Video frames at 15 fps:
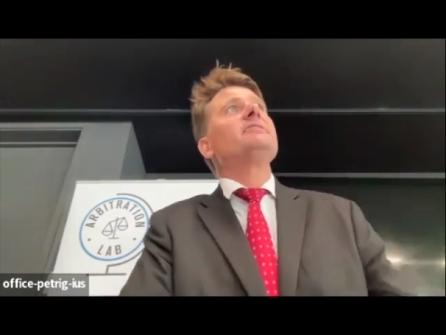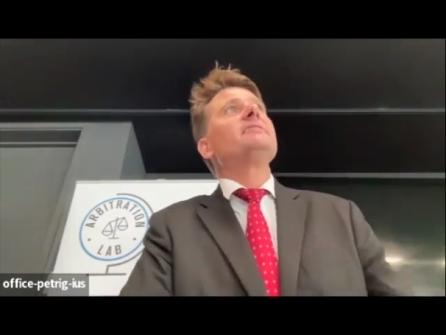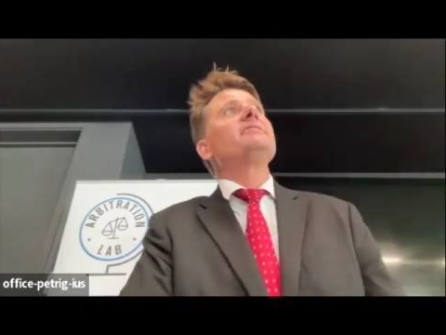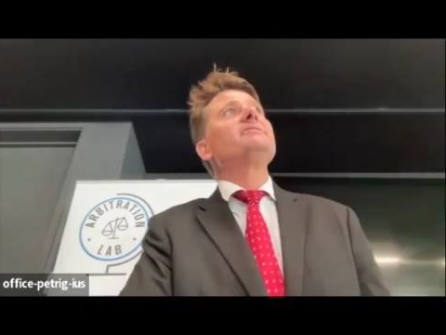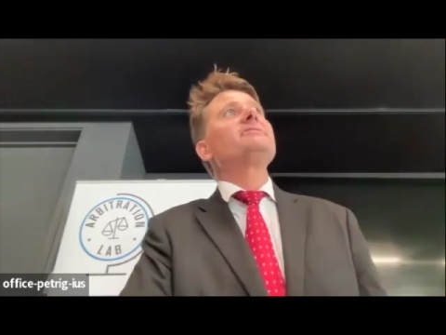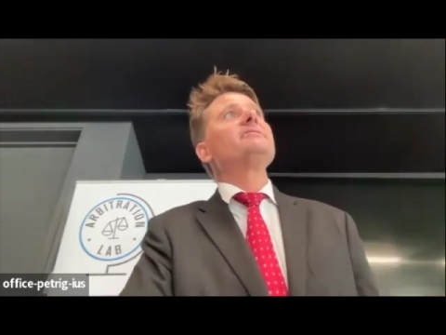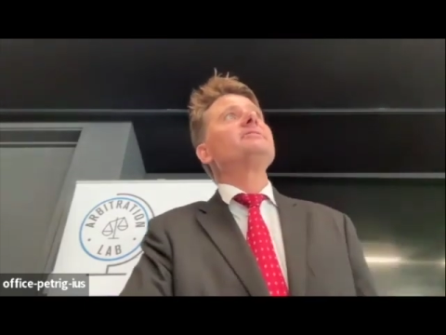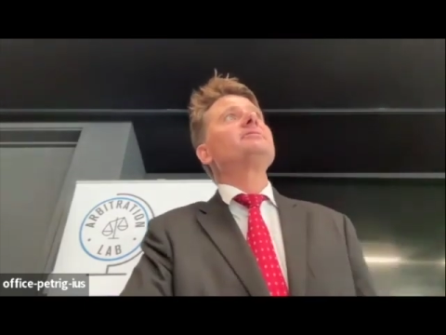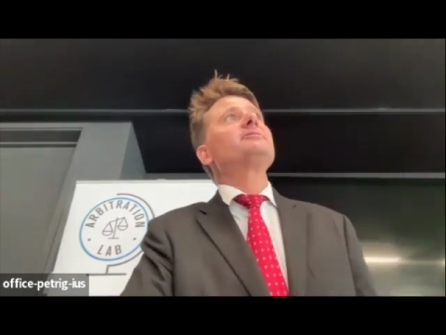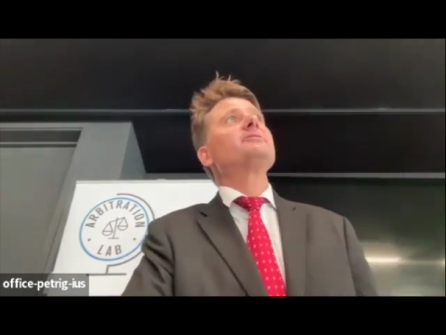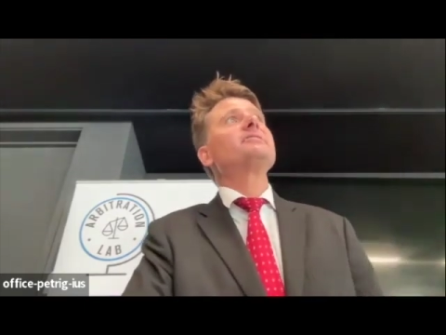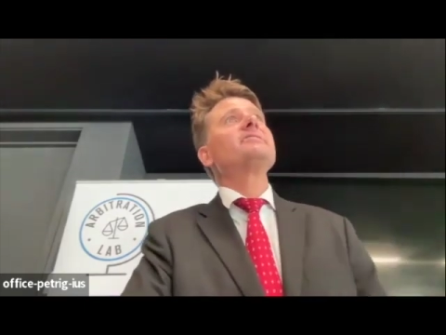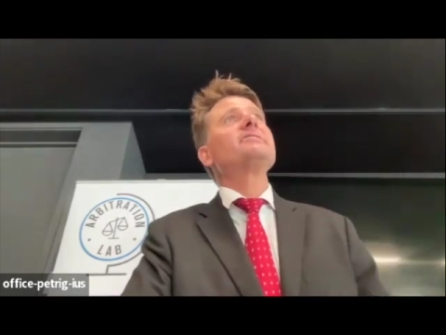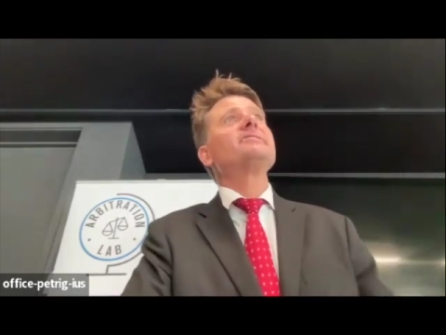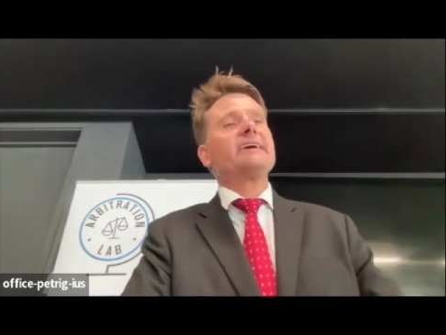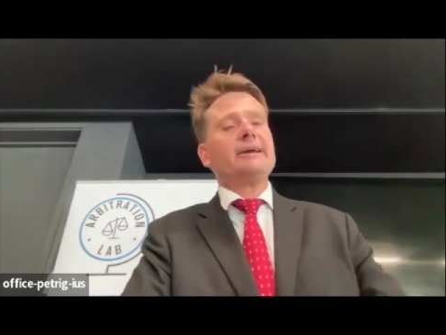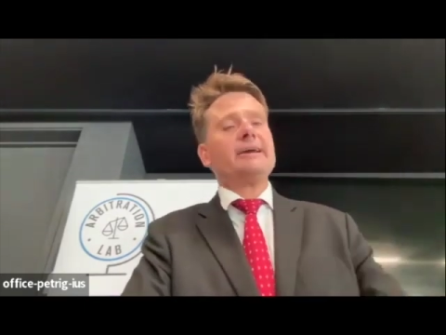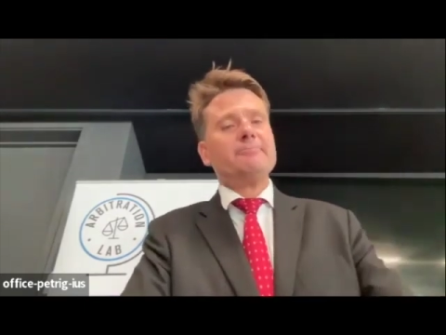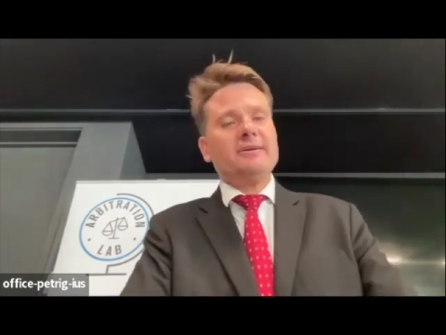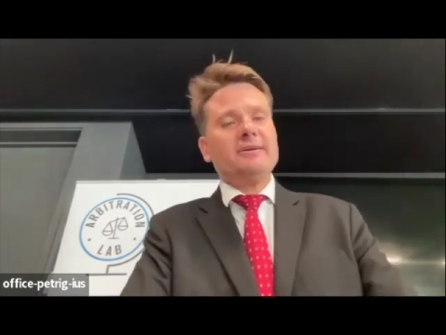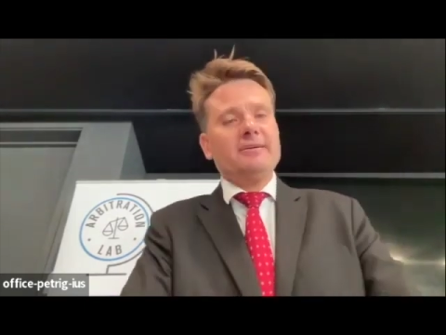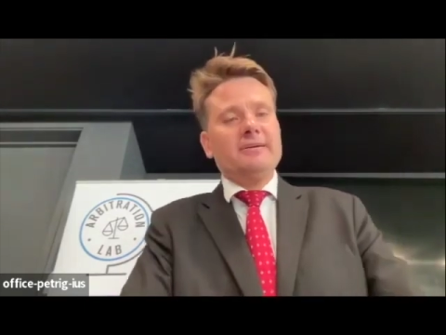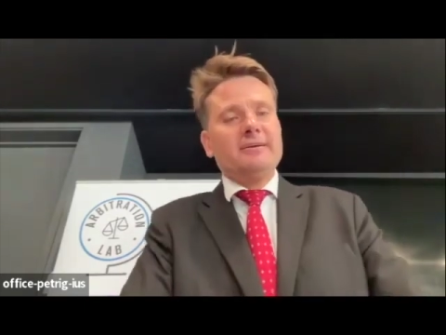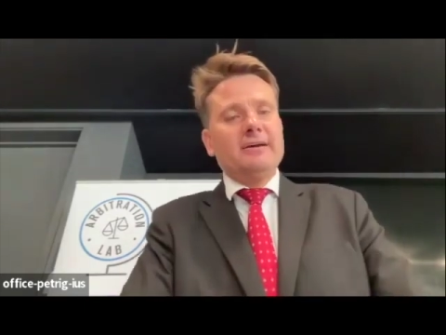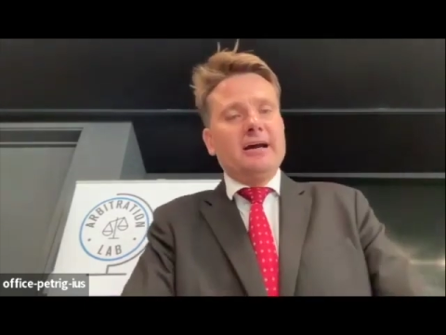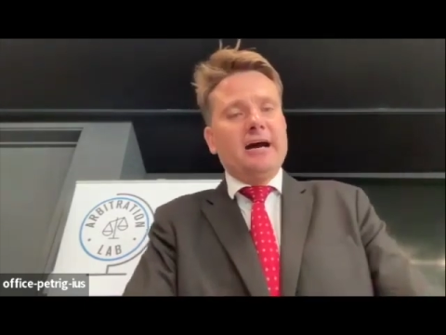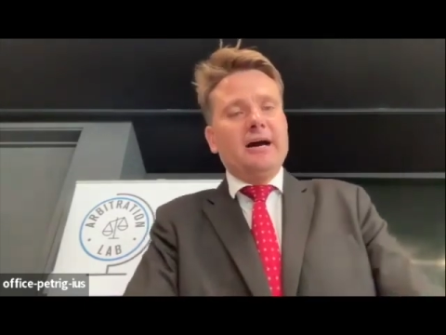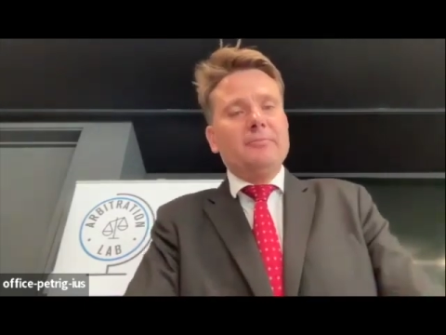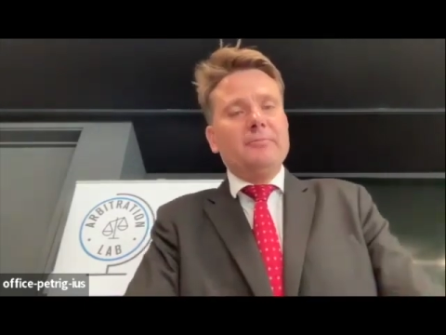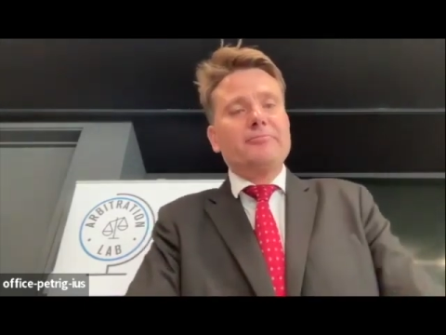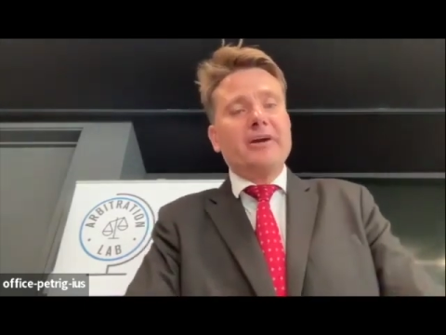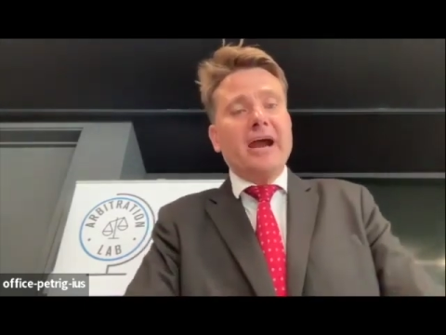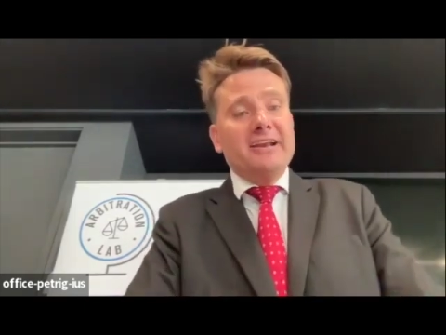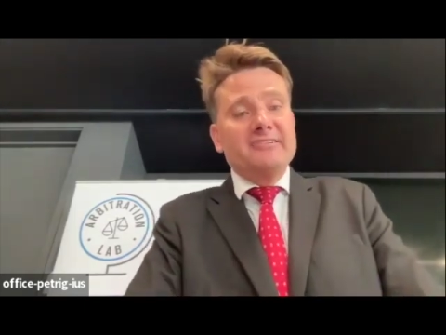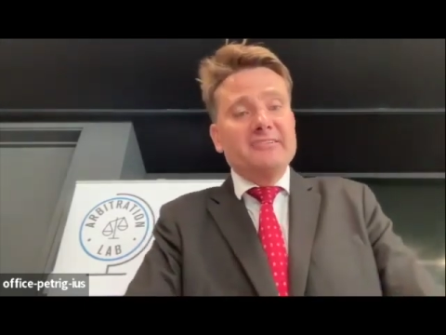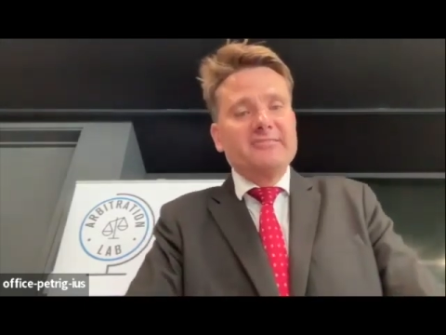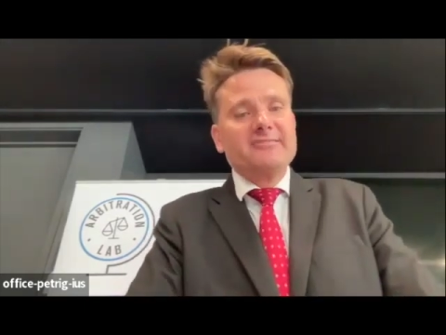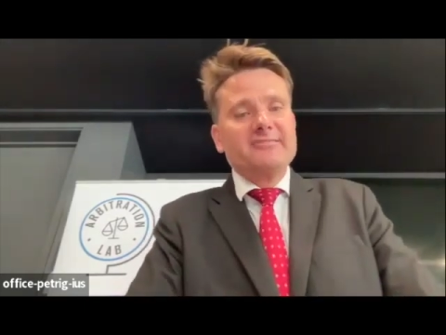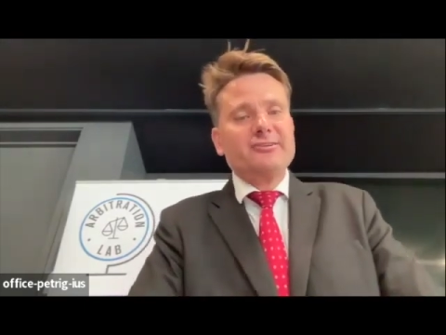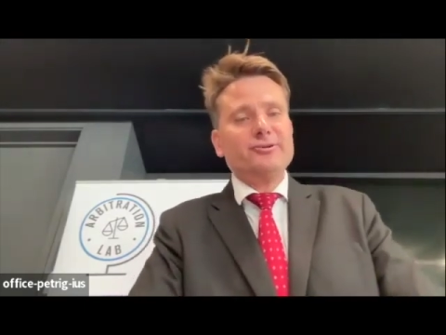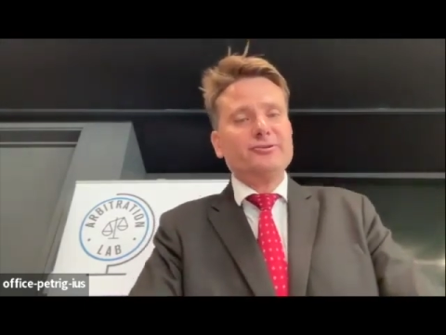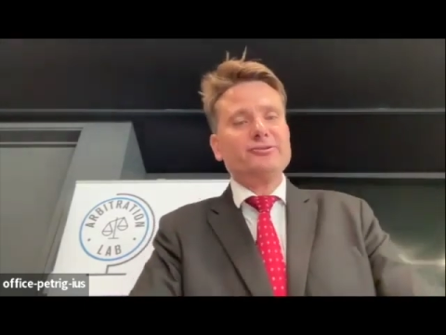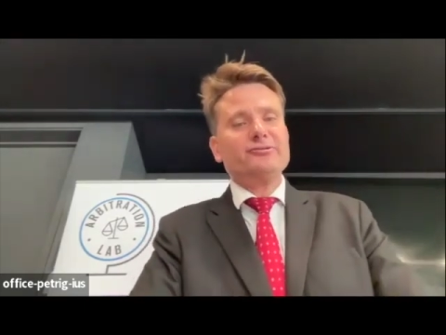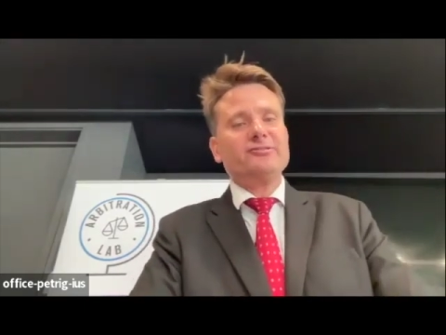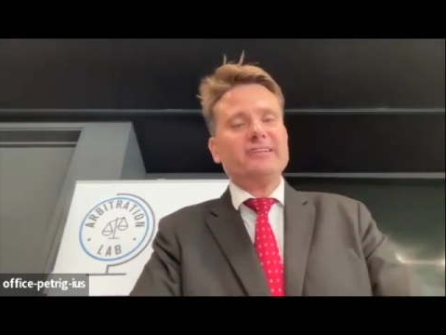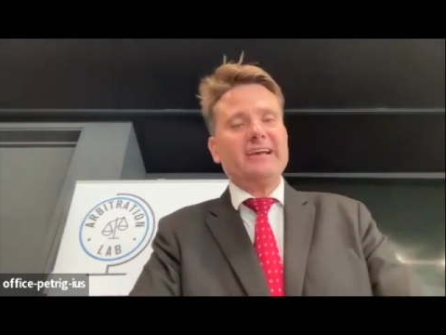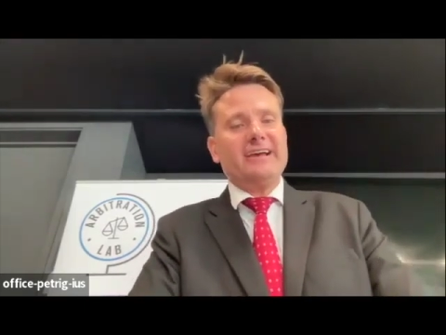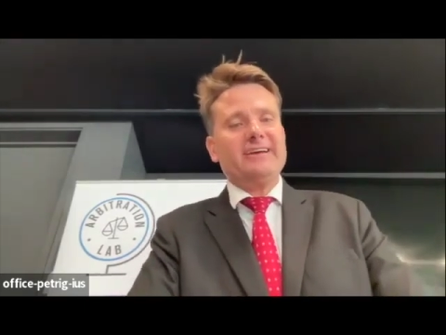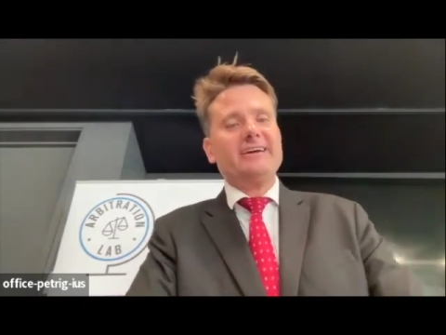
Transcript: sit on the same branch, so to say.